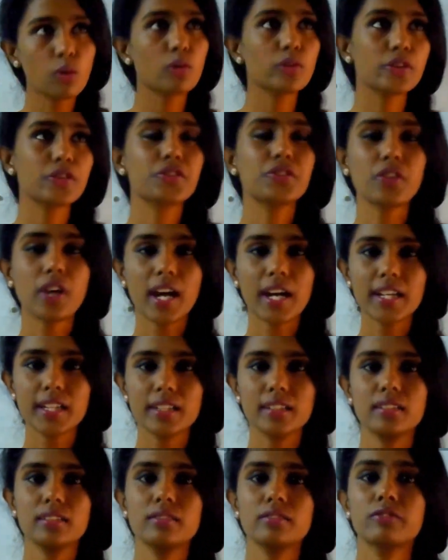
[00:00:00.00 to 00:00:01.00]
go to try
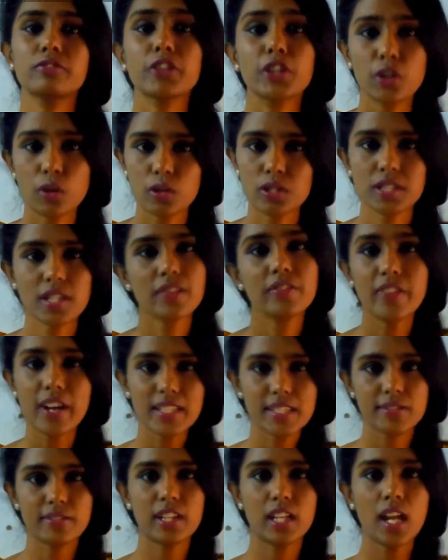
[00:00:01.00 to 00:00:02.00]
for yourself
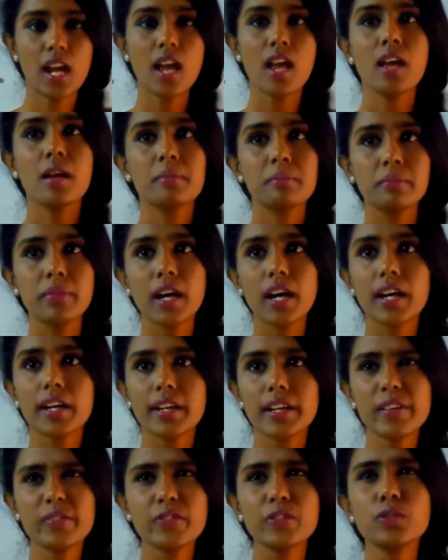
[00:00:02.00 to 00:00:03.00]
as well
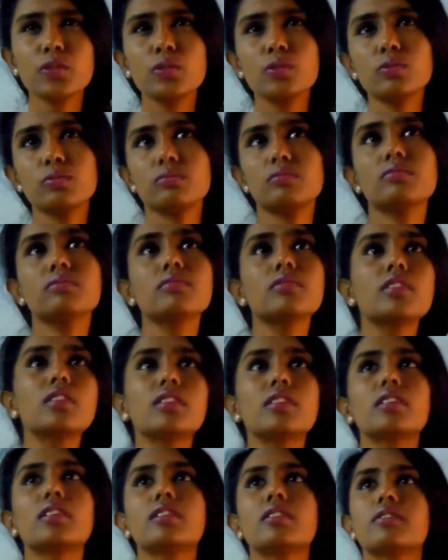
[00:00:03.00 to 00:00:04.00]
but if you
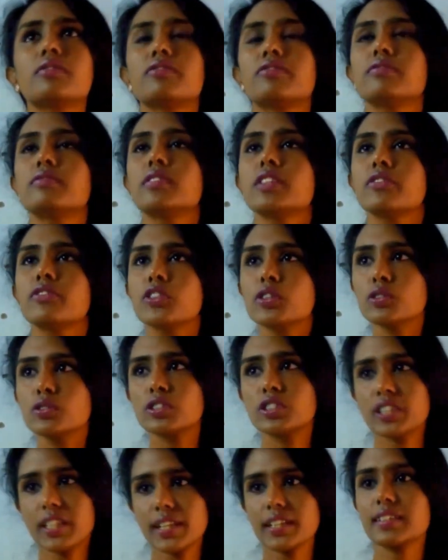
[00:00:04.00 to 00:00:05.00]
uh, if you
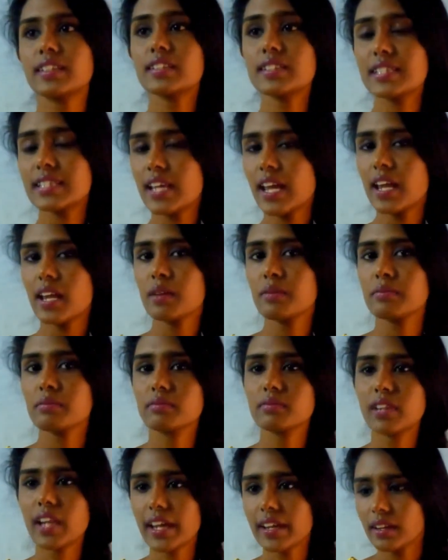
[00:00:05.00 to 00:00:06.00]
check the
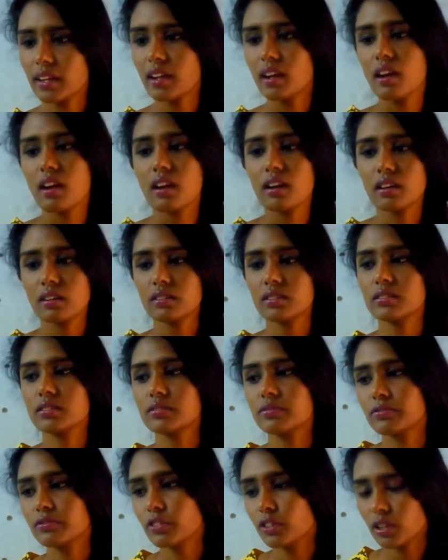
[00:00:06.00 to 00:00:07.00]
same like
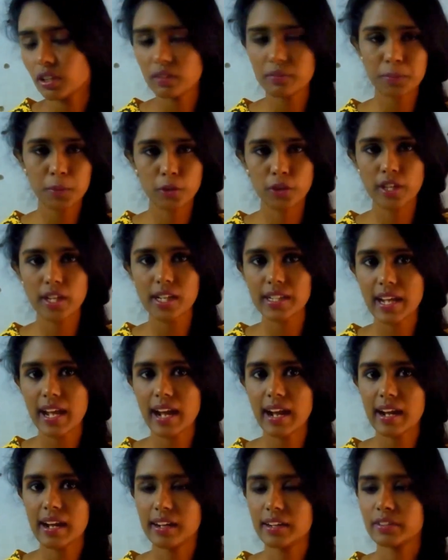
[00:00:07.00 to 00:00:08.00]
uh, for a product
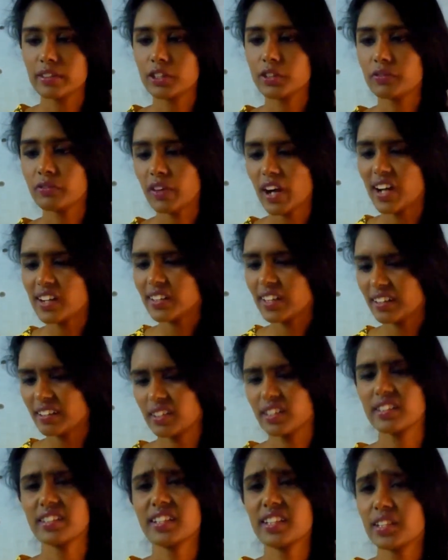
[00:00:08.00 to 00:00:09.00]
and you find that
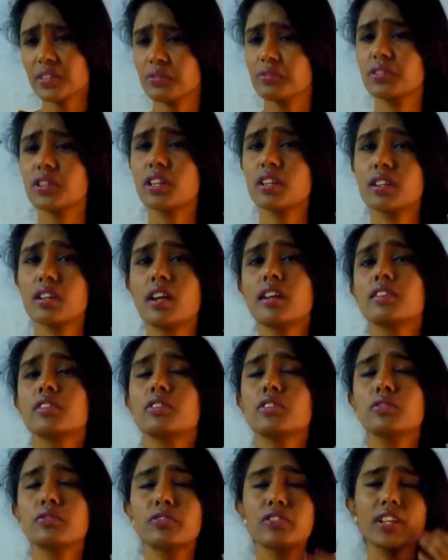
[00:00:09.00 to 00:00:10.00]
it didn't work
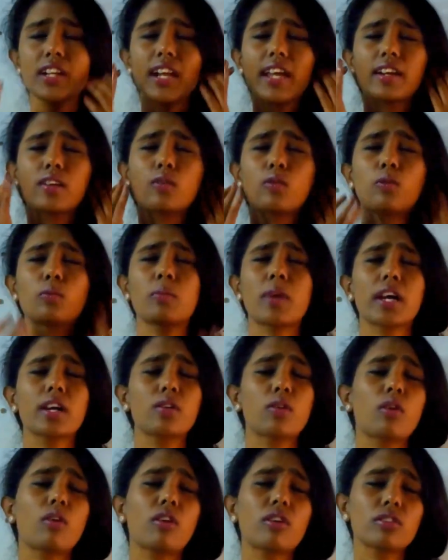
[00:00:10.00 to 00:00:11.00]
and you feel like oh my
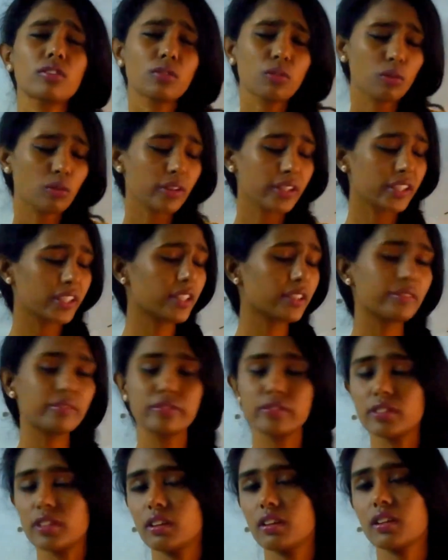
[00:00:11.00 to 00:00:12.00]
god no it
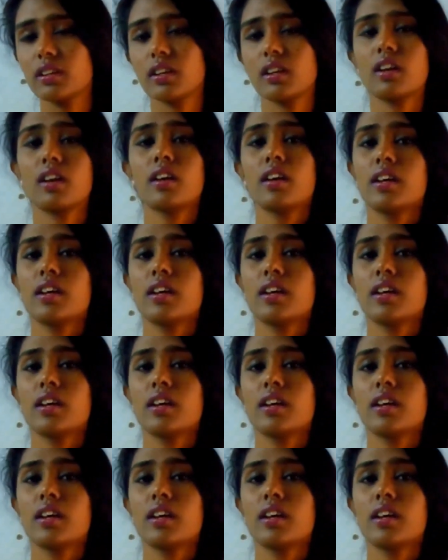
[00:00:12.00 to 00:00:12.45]
didn't work